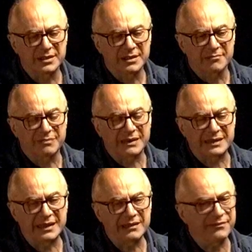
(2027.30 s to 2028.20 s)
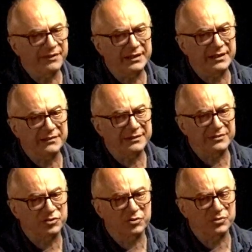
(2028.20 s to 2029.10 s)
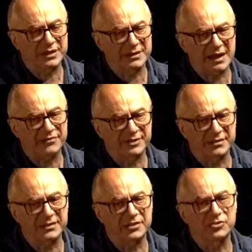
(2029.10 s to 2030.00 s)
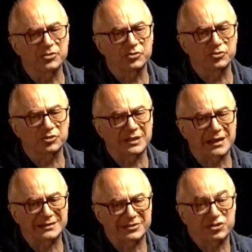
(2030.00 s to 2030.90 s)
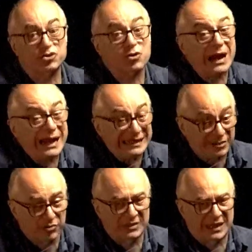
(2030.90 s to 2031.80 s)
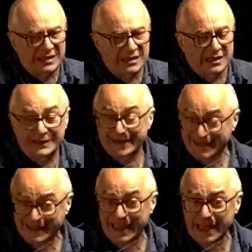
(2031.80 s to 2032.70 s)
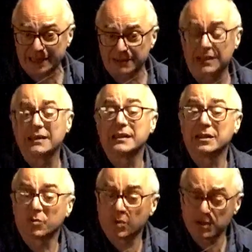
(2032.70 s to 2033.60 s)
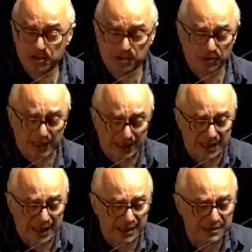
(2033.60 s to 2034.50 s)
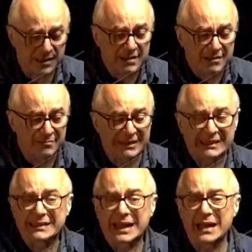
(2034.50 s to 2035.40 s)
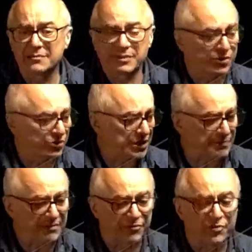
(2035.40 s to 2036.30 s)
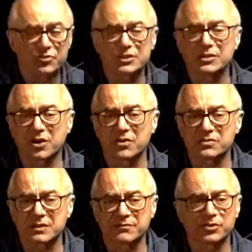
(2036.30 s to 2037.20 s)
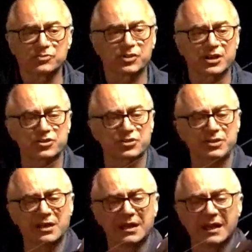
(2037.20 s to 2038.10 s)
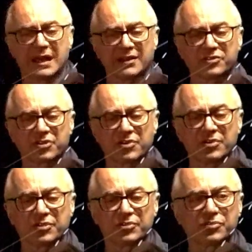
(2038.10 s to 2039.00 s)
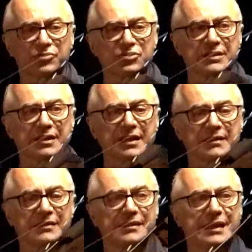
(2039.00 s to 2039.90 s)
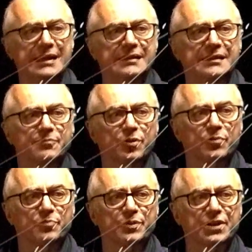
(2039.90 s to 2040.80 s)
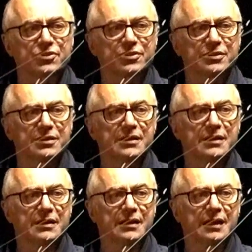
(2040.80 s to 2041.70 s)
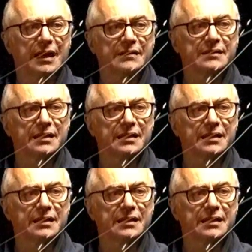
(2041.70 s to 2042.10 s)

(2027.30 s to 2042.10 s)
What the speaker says: But then very soon thereafter, it's going to start trying to dilate. It can't. It wants to dilate, but it can't because I'm enforcing constant void ratio. And so it's going to generate negative pore pressure until